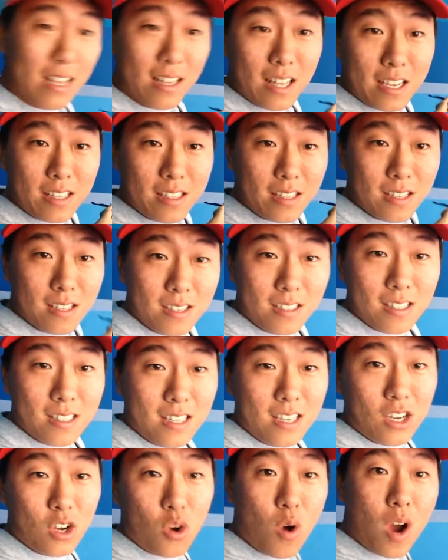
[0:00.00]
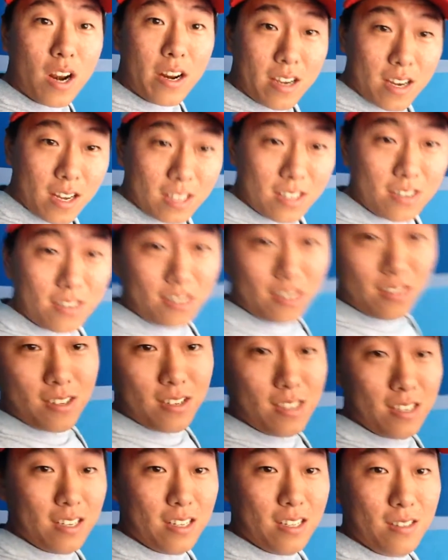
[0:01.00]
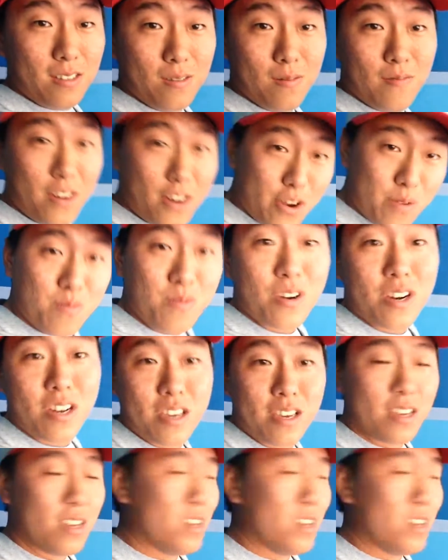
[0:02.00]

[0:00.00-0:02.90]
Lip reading: I like the aquatic colors. It's very pretty.